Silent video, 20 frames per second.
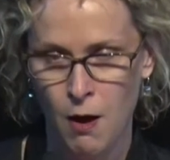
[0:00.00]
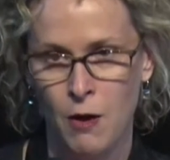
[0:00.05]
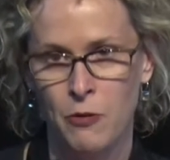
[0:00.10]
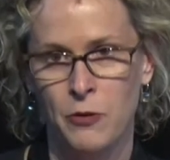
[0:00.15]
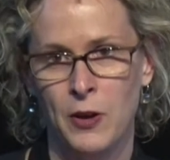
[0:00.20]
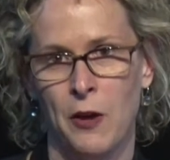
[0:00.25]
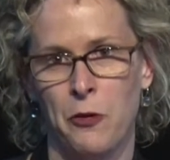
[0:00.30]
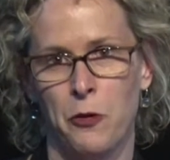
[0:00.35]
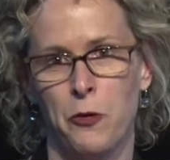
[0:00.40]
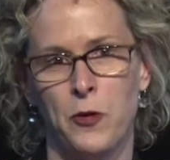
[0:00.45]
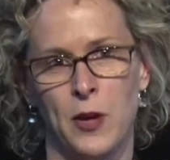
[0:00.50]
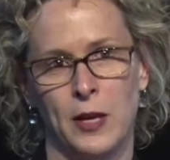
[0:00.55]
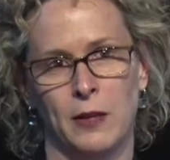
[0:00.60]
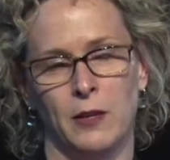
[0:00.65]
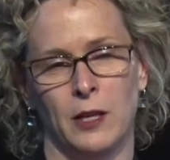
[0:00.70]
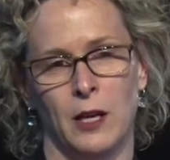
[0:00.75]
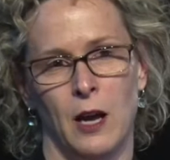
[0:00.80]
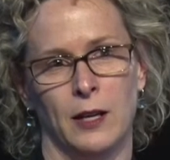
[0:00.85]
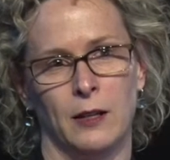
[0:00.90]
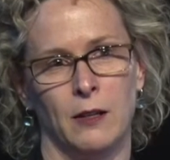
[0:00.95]
The other thing
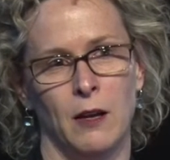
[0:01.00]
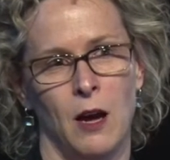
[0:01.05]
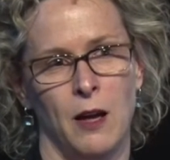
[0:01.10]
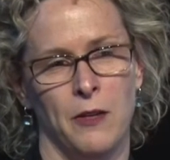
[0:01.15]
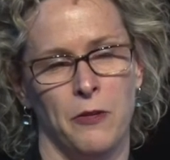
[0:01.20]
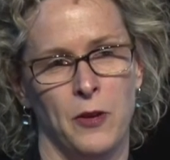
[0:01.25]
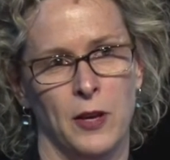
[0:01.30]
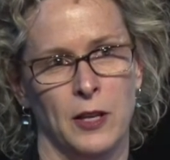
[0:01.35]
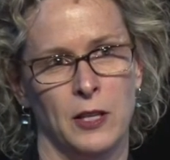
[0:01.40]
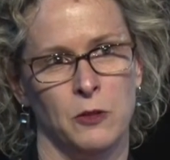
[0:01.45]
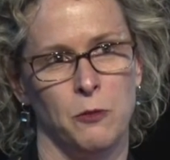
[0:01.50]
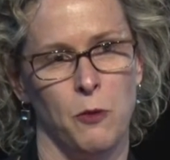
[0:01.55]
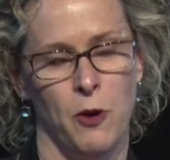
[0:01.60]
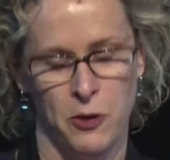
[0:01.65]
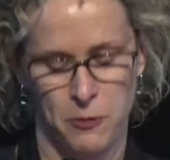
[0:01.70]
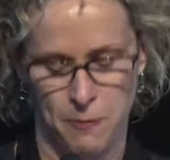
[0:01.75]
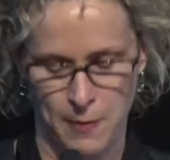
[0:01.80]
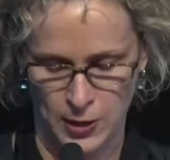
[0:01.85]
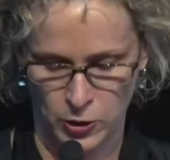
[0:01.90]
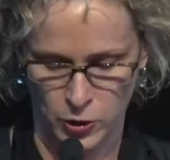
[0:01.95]
that I think is
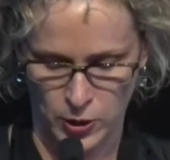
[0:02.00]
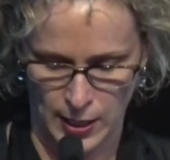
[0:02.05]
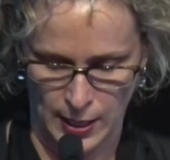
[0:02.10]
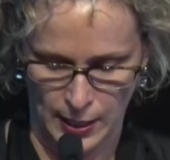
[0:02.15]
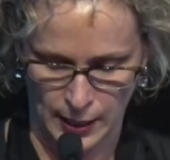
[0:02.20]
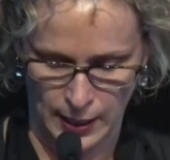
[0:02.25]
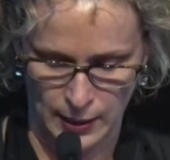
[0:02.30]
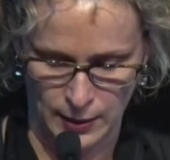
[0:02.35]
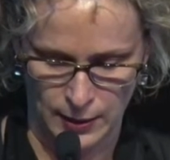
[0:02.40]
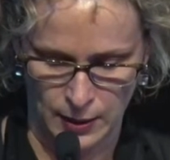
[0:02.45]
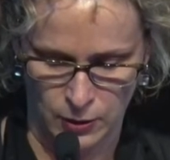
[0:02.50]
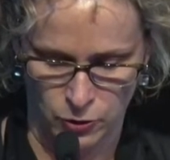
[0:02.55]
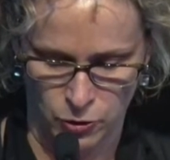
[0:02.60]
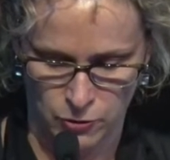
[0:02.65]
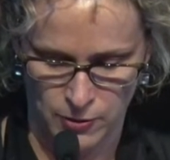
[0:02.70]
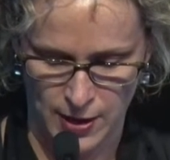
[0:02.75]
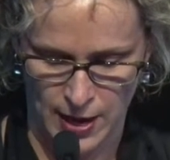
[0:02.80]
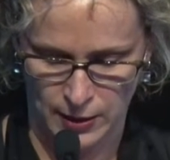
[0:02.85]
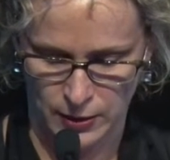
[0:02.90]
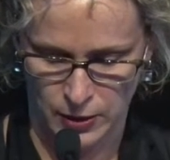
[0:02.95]
worth mentioning is in
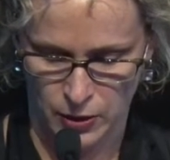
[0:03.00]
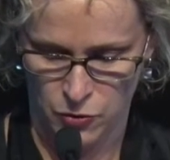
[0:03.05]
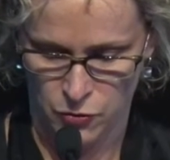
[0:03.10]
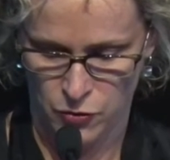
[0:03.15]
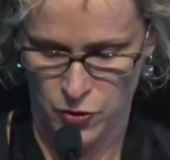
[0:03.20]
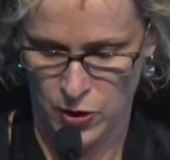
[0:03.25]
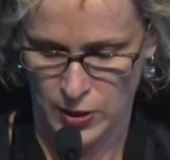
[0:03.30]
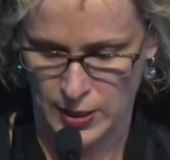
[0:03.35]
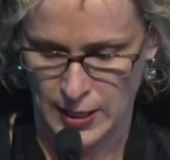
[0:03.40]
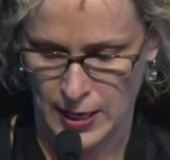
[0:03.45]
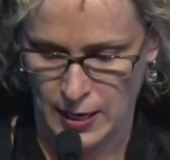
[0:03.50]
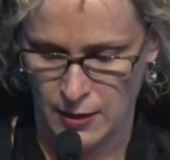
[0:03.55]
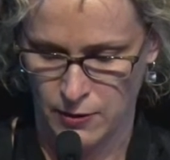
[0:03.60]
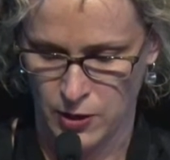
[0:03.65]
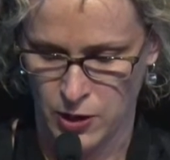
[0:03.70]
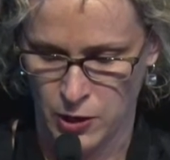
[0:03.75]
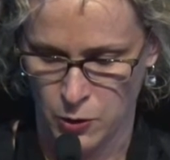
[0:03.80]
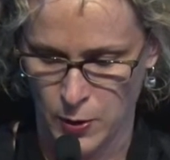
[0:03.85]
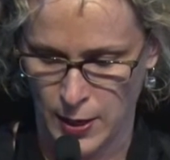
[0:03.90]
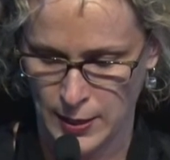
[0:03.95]
2013,
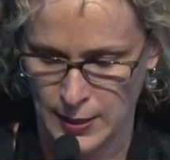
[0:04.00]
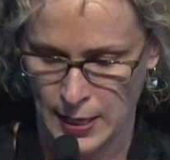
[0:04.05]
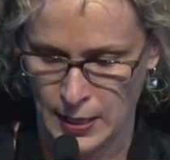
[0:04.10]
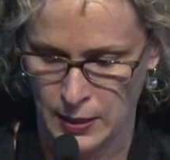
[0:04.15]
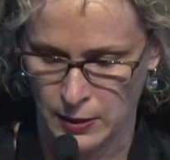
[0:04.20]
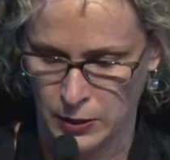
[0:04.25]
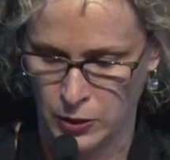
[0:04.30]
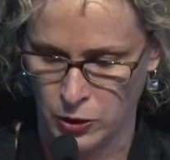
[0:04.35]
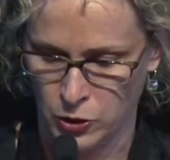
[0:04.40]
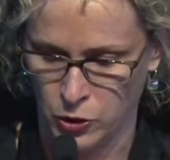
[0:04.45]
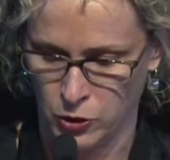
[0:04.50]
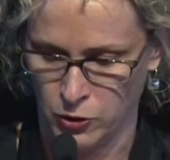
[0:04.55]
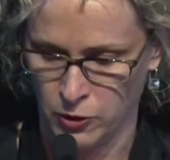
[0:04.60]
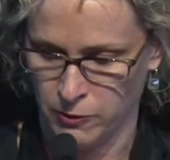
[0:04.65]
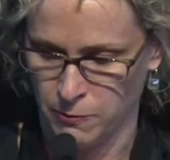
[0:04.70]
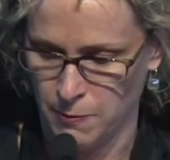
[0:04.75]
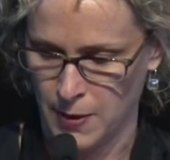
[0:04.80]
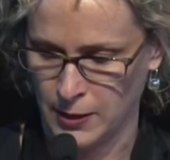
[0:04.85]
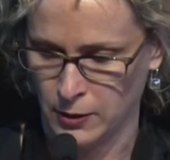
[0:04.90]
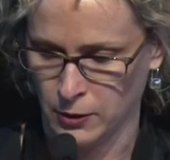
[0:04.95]
the US Institute
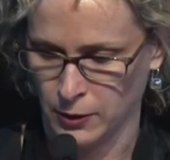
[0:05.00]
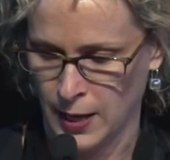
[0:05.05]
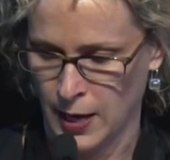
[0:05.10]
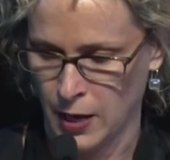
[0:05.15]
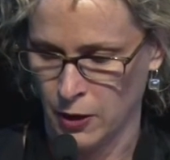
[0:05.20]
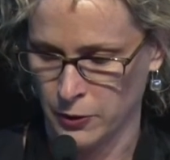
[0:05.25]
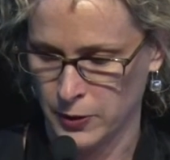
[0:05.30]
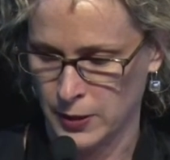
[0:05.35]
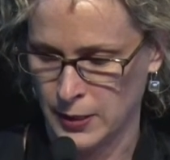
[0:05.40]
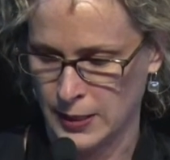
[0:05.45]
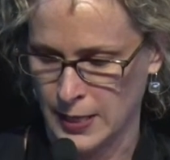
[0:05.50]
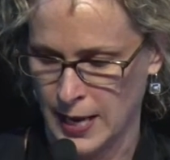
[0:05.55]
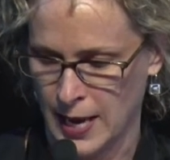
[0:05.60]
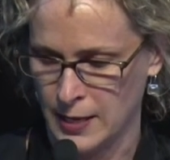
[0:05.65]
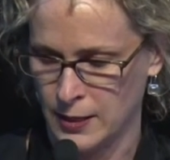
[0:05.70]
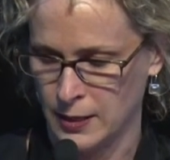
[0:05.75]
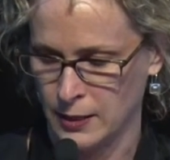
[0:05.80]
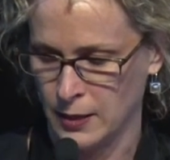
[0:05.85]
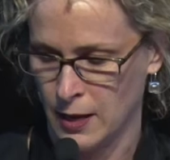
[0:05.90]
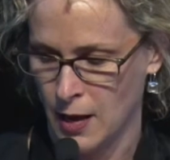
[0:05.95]
of Mental Health
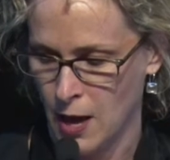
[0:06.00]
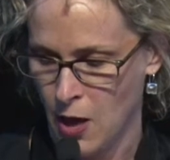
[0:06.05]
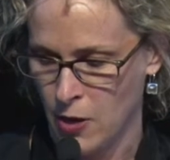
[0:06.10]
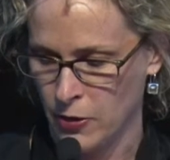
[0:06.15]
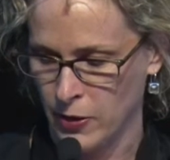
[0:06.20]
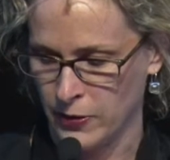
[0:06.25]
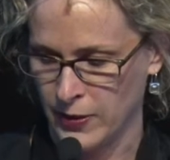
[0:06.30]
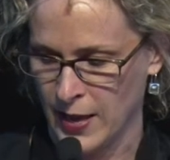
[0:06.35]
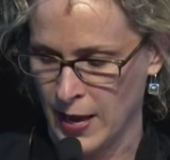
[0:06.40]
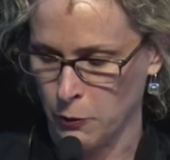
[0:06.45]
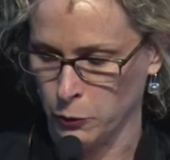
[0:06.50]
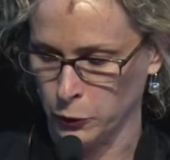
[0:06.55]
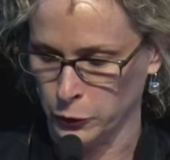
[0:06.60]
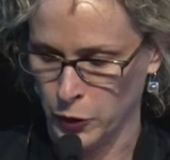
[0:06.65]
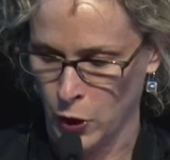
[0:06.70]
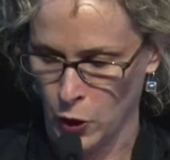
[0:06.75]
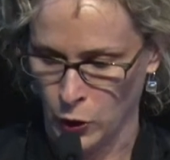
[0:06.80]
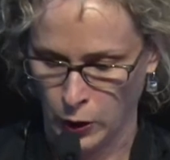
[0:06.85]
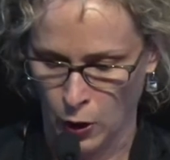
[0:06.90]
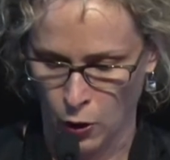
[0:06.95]
stated that they will
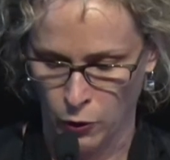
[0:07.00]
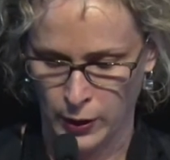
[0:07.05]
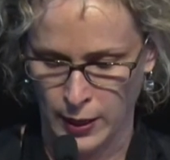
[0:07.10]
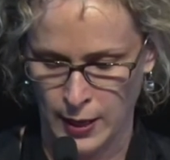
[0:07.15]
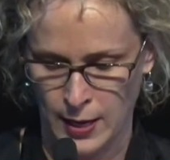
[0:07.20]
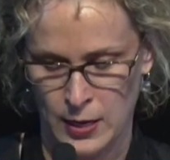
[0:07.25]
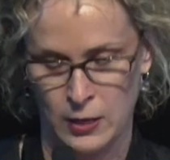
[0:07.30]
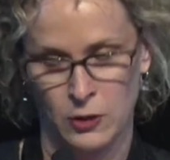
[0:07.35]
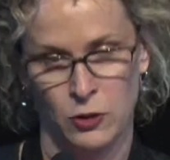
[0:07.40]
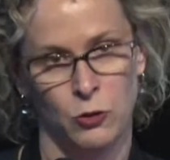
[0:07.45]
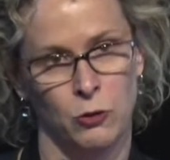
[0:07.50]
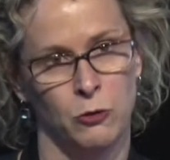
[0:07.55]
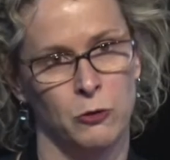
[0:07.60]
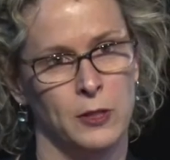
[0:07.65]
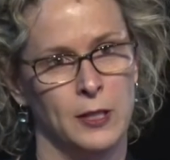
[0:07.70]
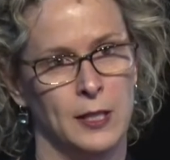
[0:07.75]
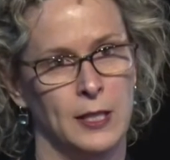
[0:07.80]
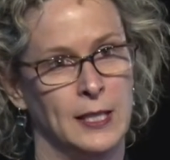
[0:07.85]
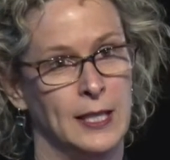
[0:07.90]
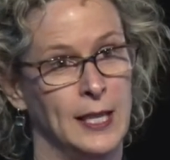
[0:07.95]
no longer
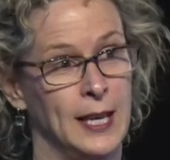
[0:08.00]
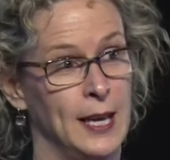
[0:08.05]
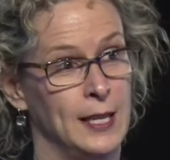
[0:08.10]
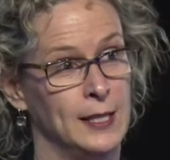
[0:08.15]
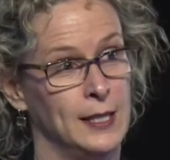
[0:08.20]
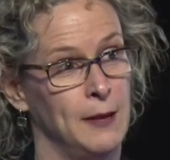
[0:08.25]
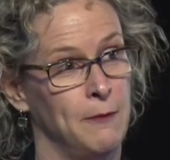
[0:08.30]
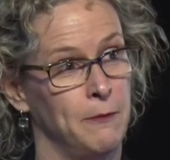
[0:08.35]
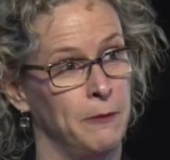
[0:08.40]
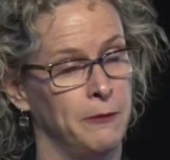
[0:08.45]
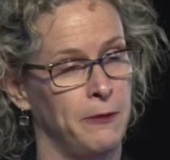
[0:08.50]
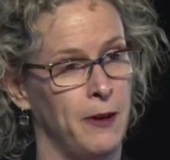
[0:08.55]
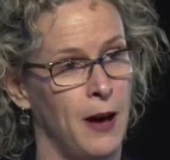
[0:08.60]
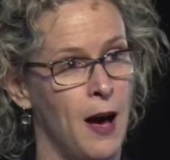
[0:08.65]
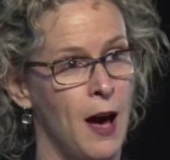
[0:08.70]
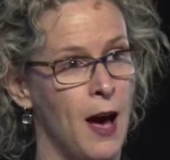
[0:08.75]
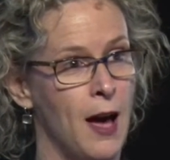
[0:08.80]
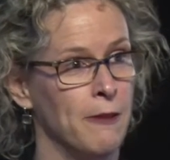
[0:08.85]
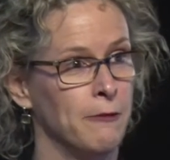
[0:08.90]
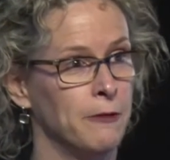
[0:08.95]
endorse the
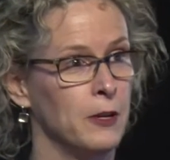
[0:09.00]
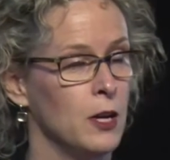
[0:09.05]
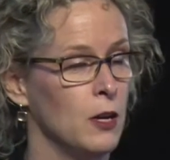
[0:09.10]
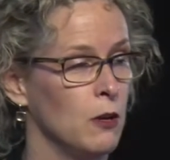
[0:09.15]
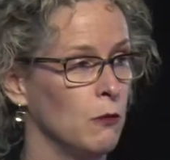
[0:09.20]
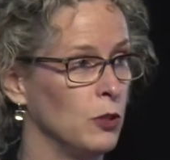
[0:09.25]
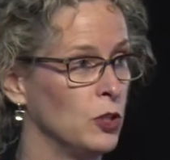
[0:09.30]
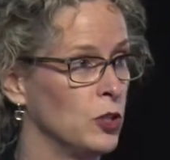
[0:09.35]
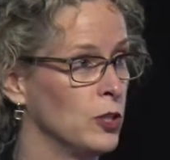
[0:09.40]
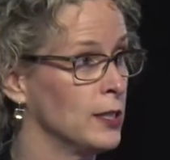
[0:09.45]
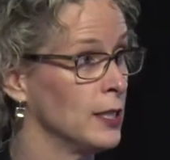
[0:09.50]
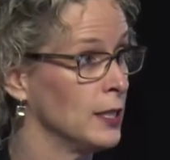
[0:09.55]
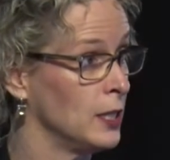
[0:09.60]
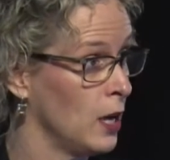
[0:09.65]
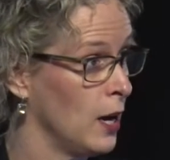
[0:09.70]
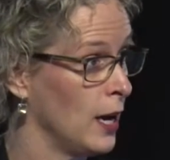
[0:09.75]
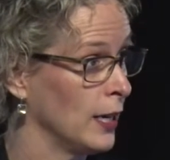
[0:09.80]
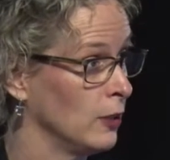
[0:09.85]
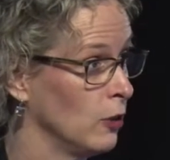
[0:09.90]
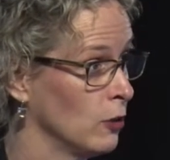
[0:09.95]
DSM-5, which is
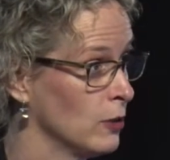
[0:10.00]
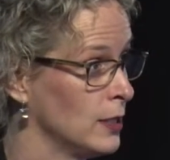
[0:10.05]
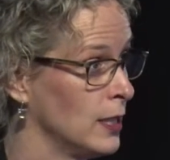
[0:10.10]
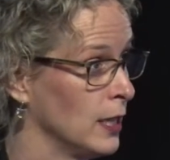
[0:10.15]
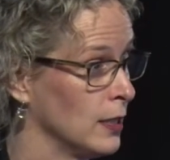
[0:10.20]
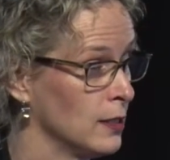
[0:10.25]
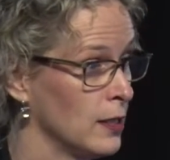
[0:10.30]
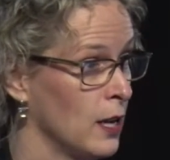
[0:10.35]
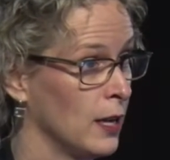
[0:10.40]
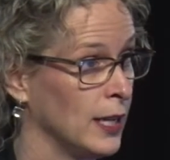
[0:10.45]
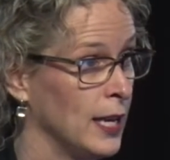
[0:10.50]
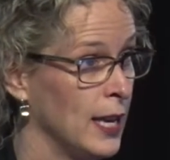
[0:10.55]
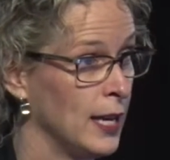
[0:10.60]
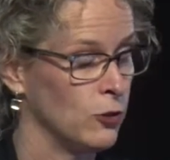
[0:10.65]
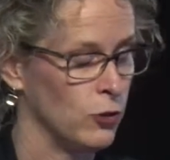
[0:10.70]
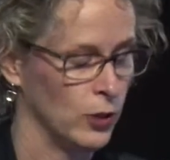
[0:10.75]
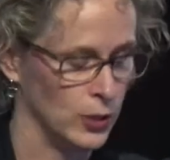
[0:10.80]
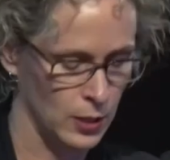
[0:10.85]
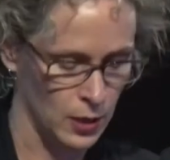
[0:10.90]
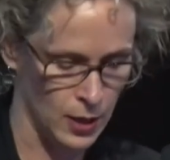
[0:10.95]
the
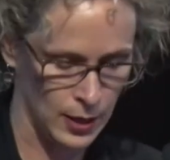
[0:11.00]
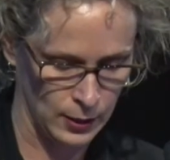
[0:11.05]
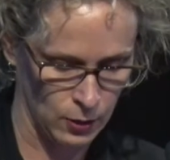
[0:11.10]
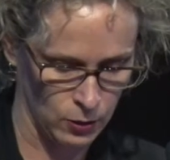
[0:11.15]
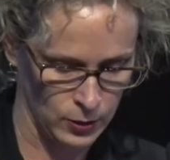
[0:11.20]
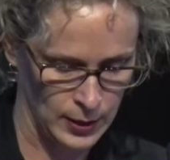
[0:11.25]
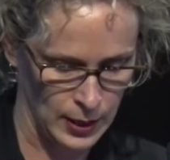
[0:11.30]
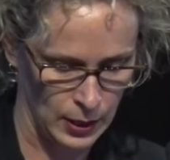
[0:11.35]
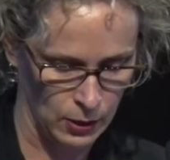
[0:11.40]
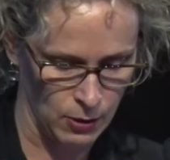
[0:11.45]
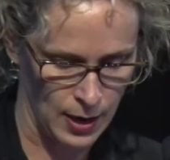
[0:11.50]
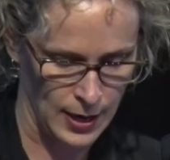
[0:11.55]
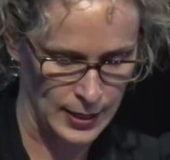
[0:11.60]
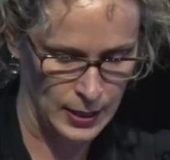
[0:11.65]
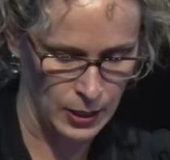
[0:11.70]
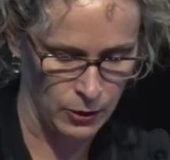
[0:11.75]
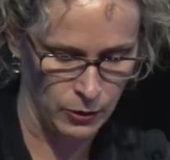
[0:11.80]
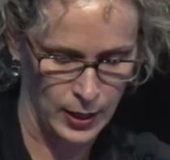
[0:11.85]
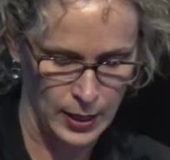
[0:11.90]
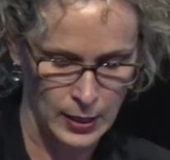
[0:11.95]
psychiatric diagnostic
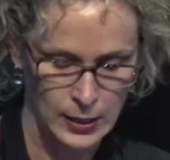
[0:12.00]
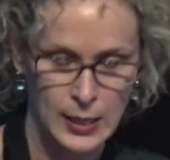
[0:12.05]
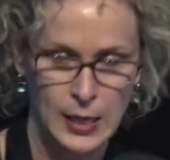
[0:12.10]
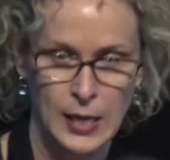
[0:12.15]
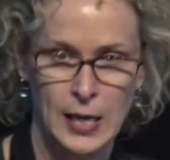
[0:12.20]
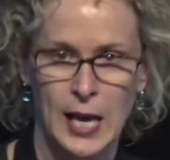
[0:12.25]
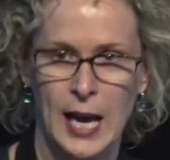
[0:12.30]
criteria,